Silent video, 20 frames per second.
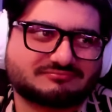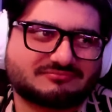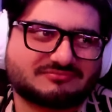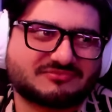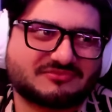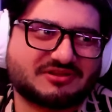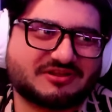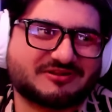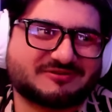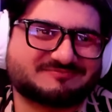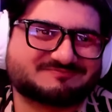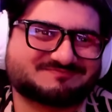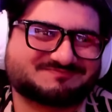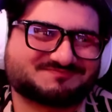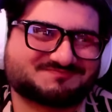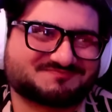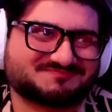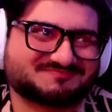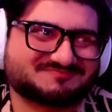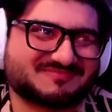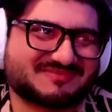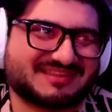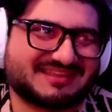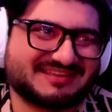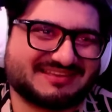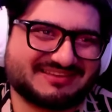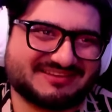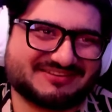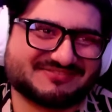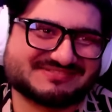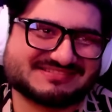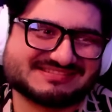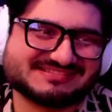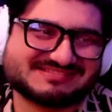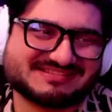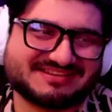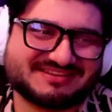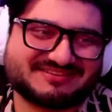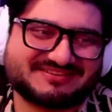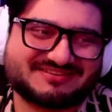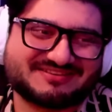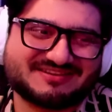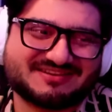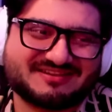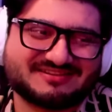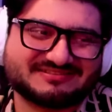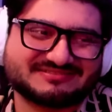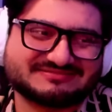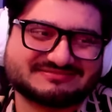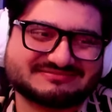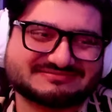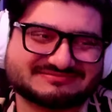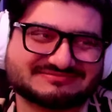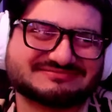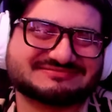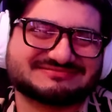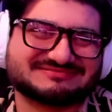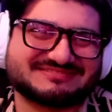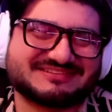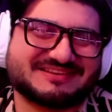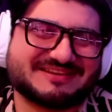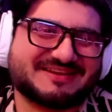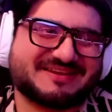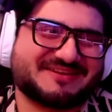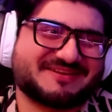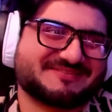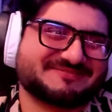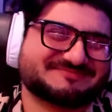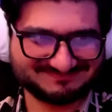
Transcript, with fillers: Yep. He knows he's here. He already knows. Yeah.